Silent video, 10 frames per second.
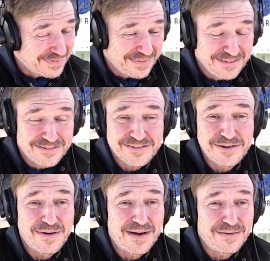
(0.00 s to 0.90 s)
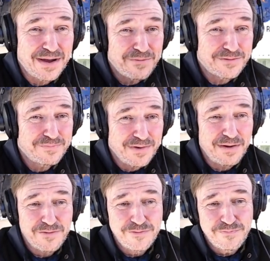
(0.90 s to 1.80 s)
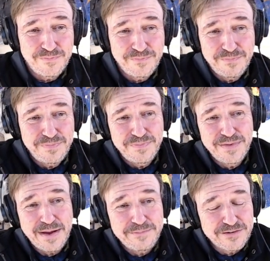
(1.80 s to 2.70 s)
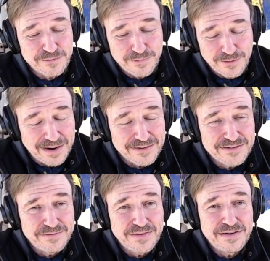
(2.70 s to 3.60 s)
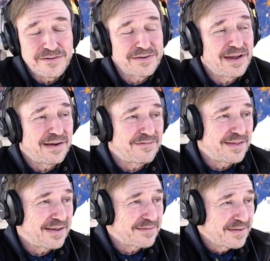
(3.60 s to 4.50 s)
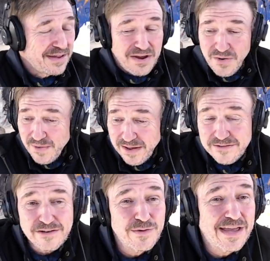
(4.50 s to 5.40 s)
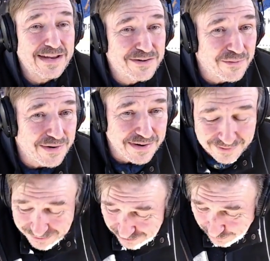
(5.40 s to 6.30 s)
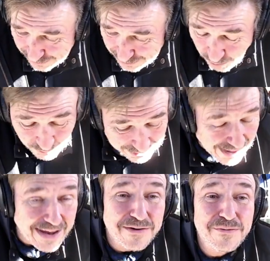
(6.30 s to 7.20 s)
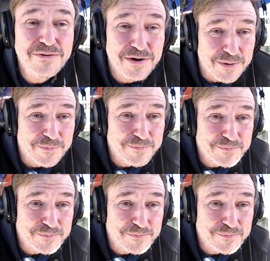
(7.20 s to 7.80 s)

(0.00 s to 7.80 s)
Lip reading: so I would not be surprised if they don't have that. What else have we got going on this week? Well, I don't know.